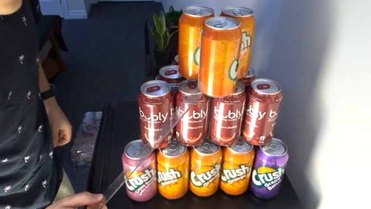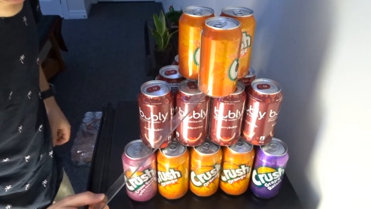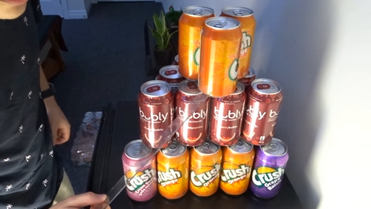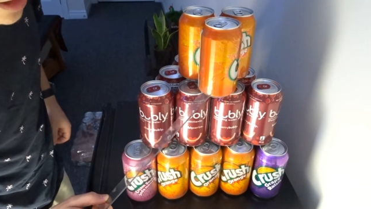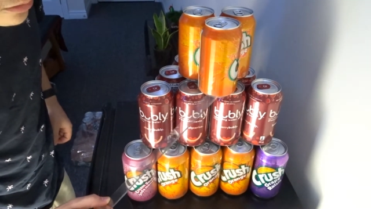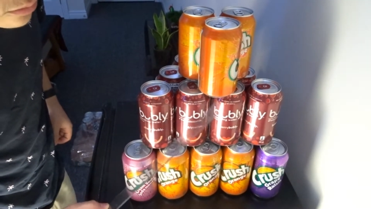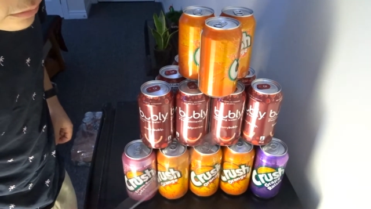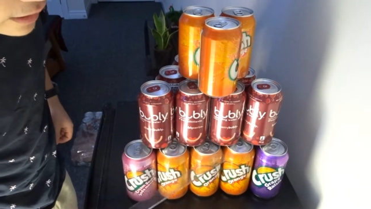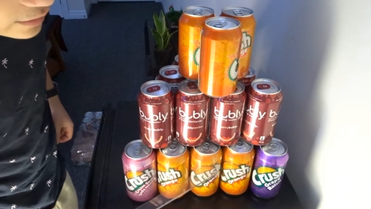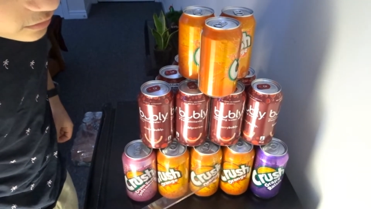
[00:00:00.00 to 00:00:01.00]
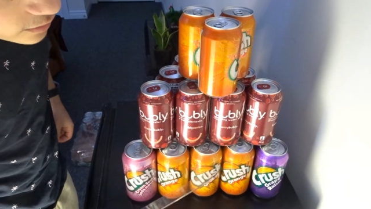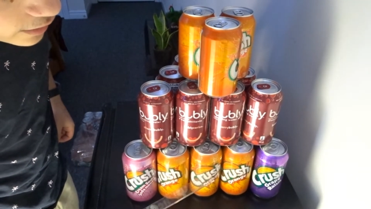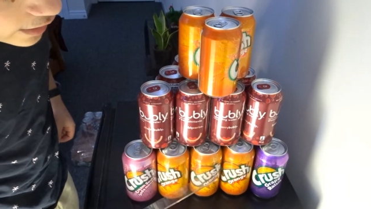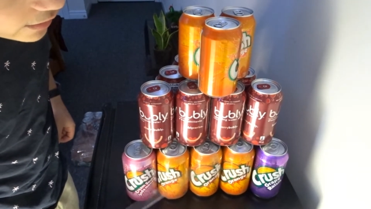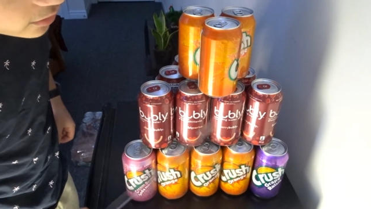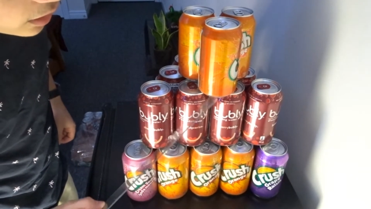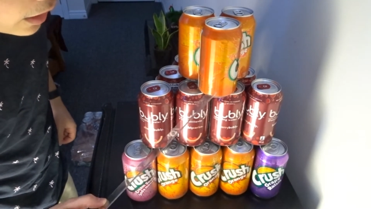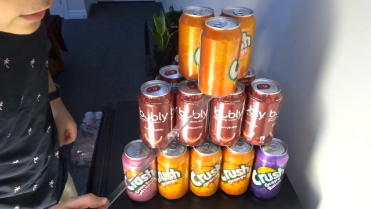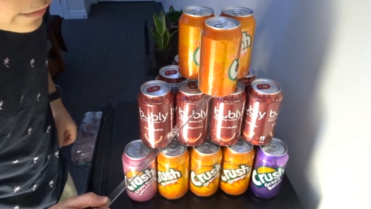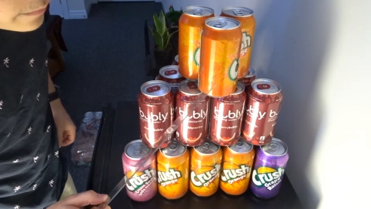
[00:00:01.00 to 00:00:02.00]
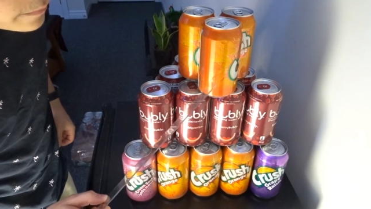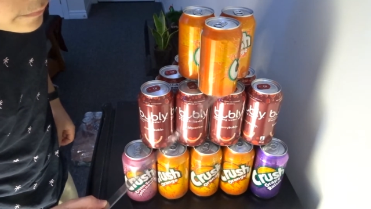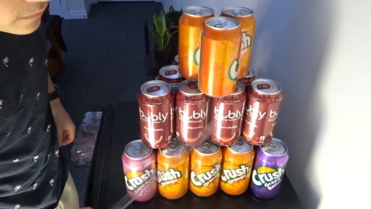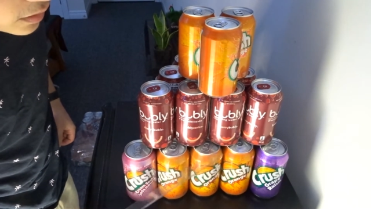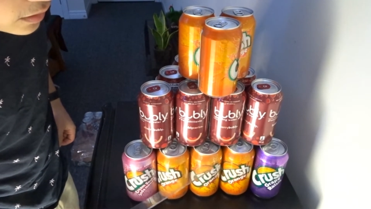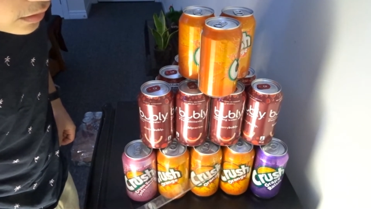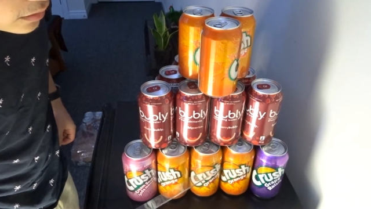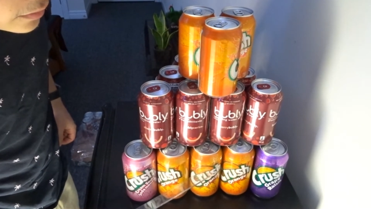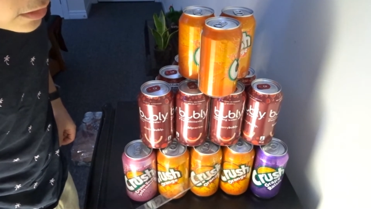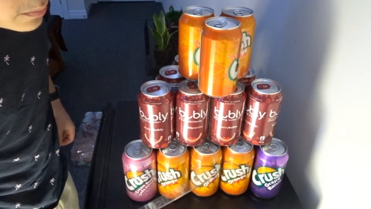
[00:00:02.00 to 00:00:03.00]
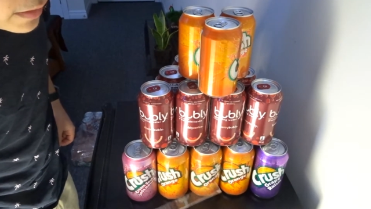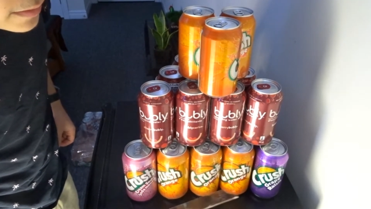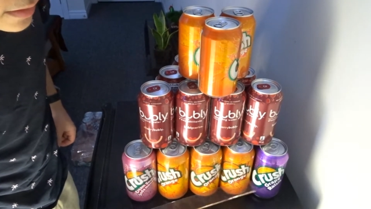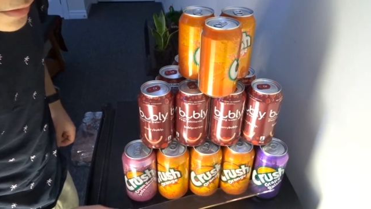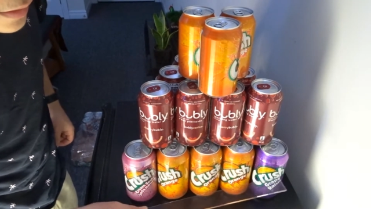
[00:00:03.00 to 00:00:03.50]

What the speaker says: [unreadable: no face in view]